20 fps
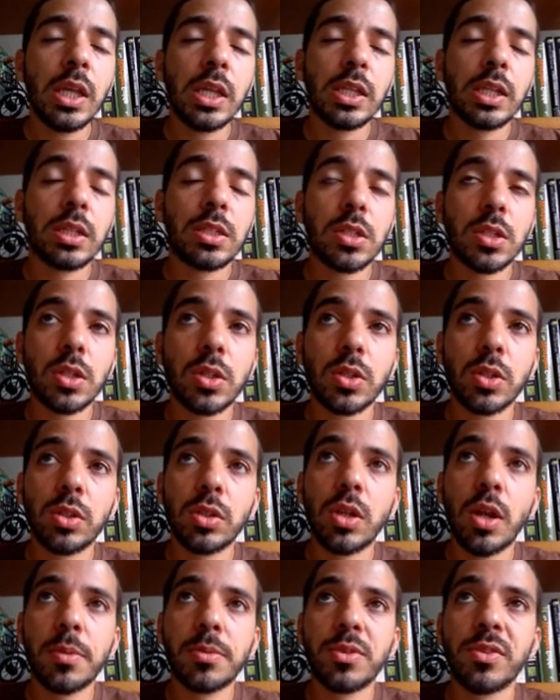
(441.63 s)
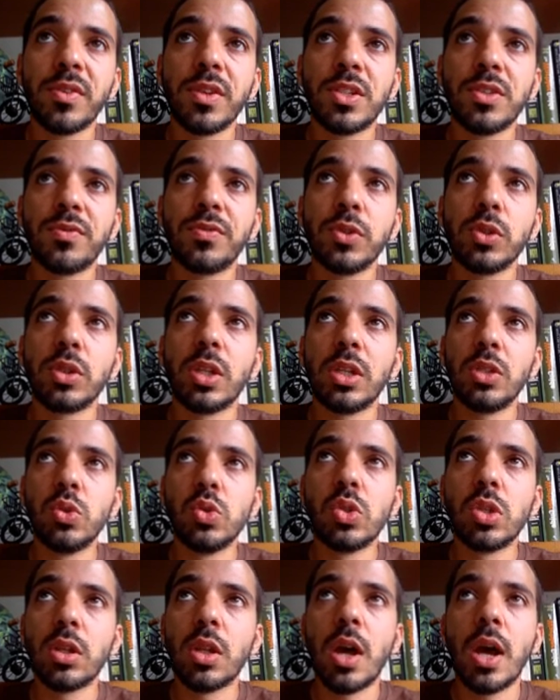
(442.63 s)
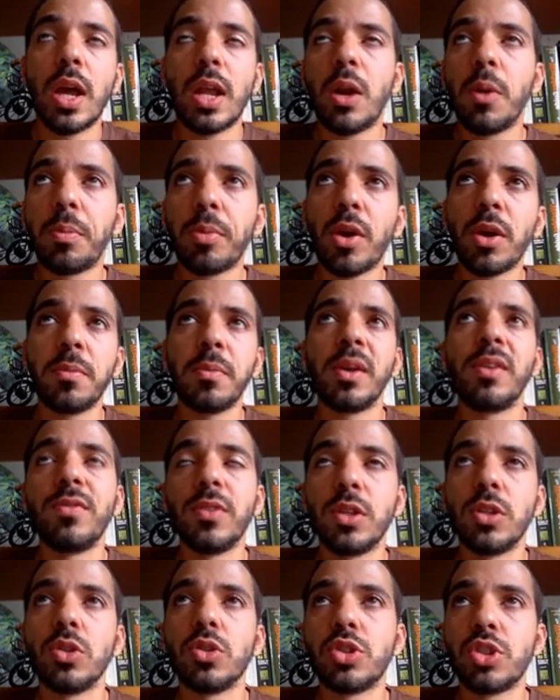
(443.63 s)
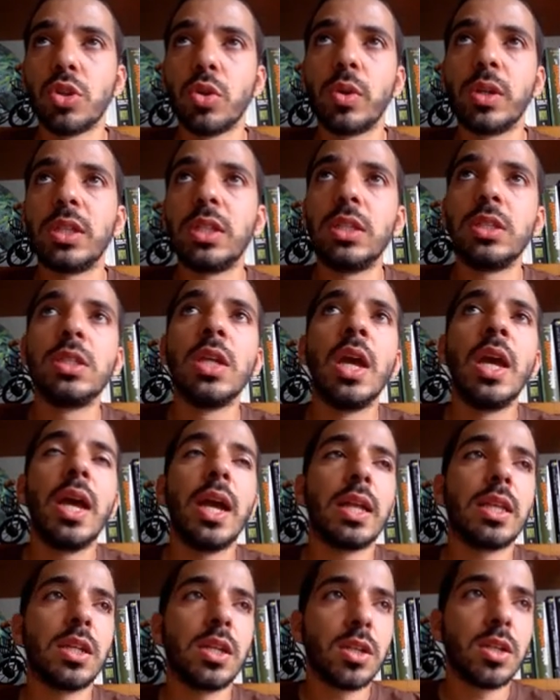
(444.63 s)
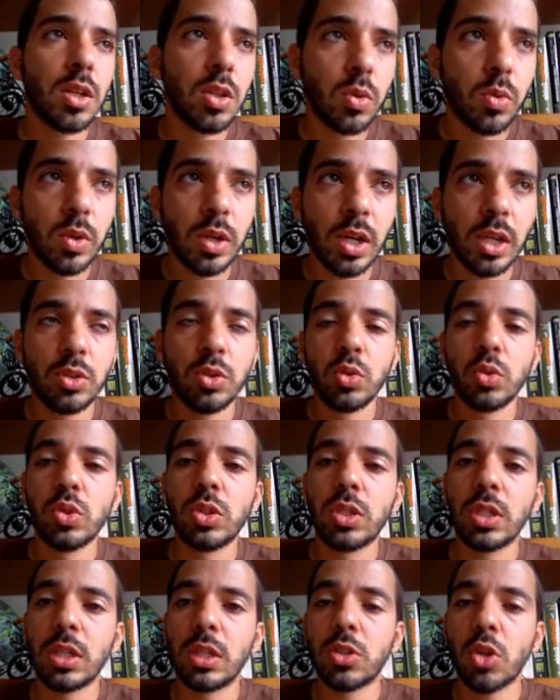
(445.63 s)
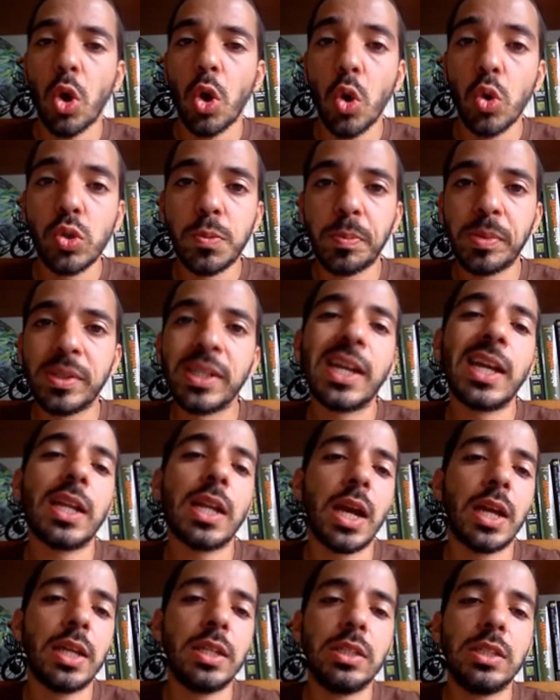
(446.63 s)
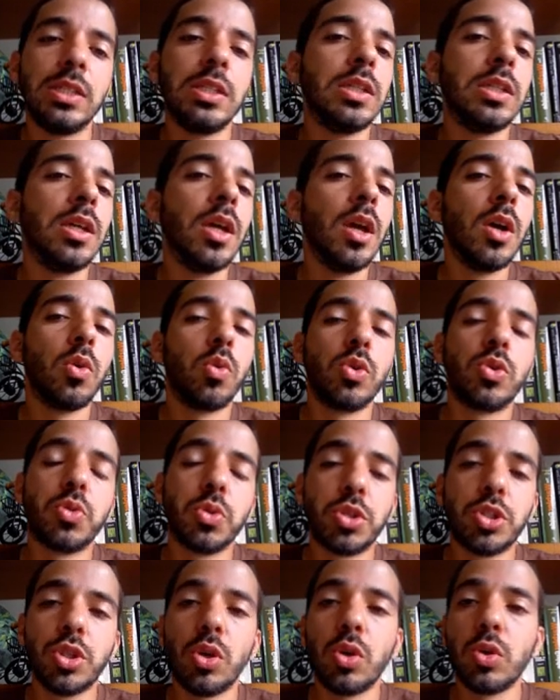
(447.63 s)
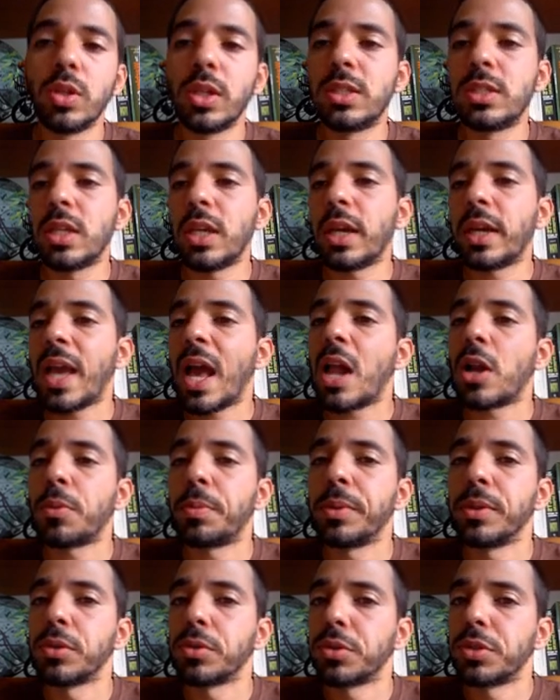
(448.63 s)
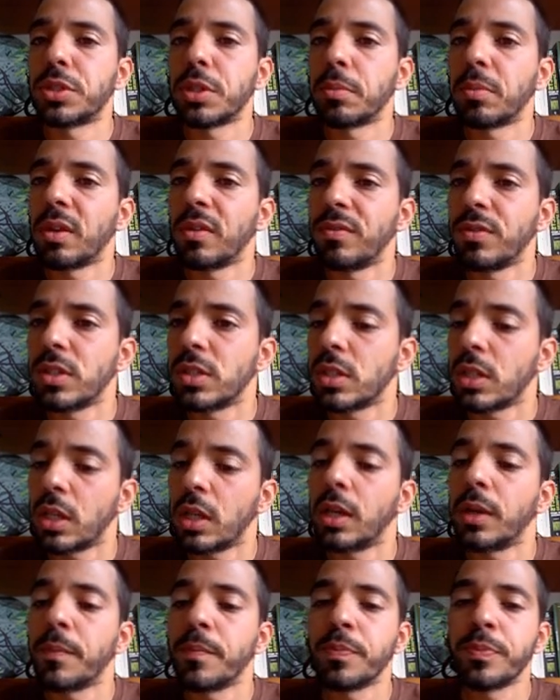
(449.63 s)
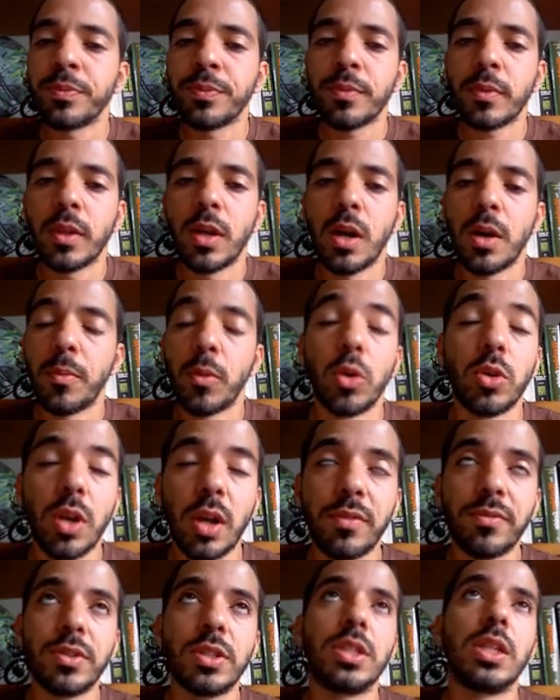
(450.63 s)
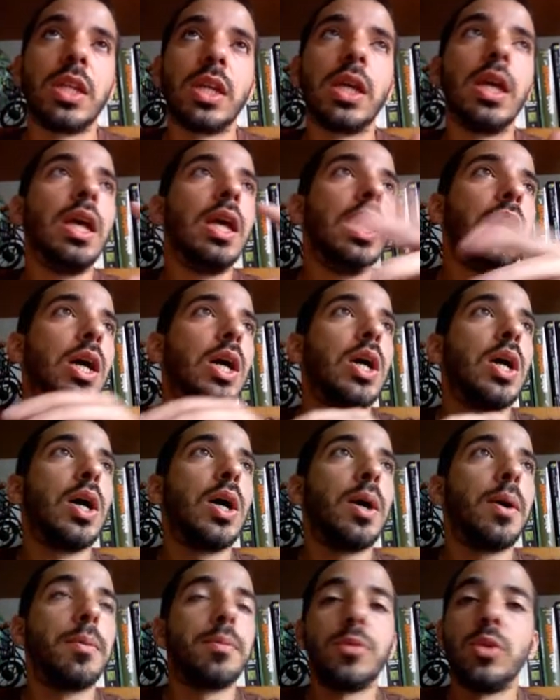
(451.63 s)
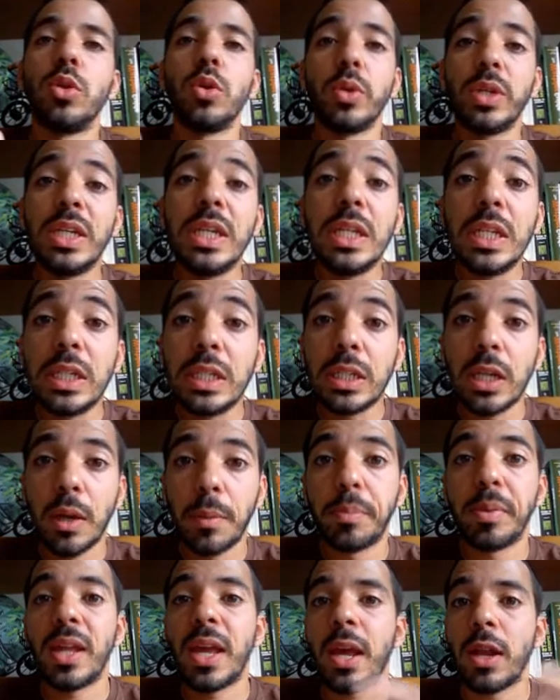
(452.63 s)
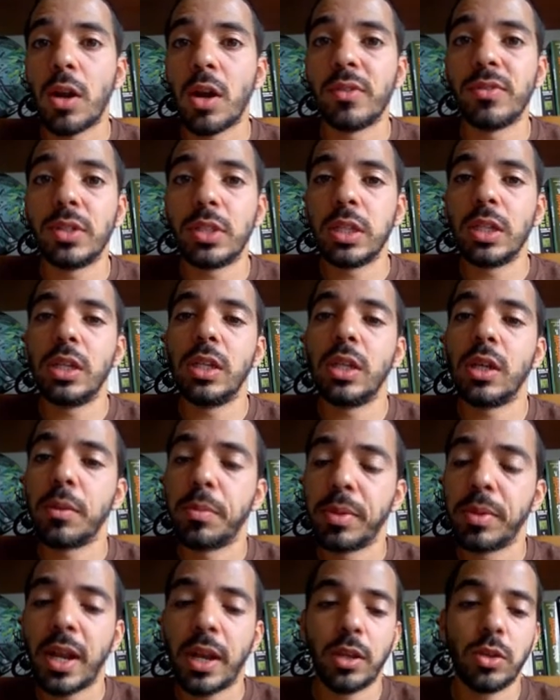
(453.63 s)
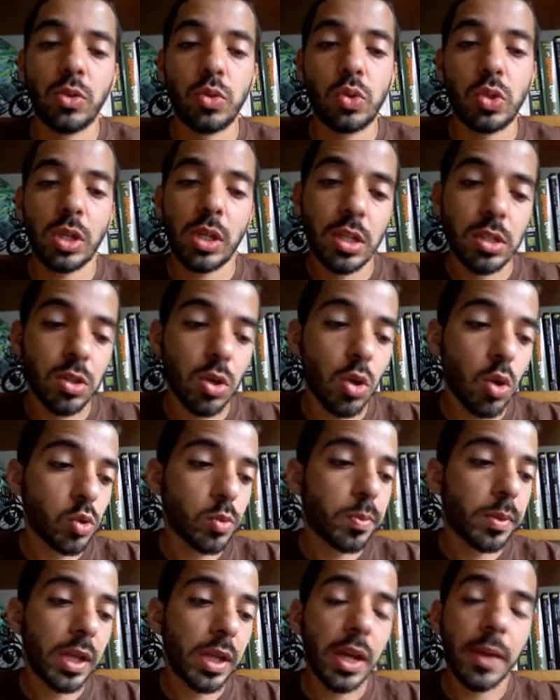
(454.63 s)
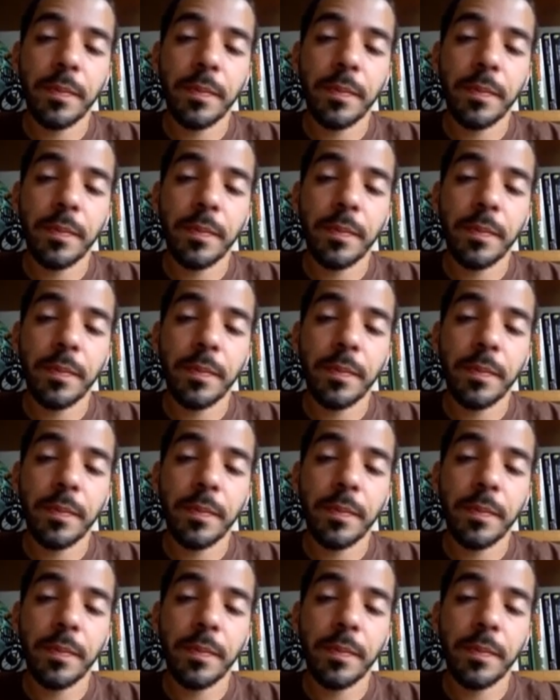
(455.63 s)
That's another good observation field I use a lot. And I'll probably make videos showing these. And then another one I use is host plant ID, which would show, let's say, a caterpillar or something visiting. Or not visiting, you know, eating a plant, obviously eating a plant and using it as a host plant.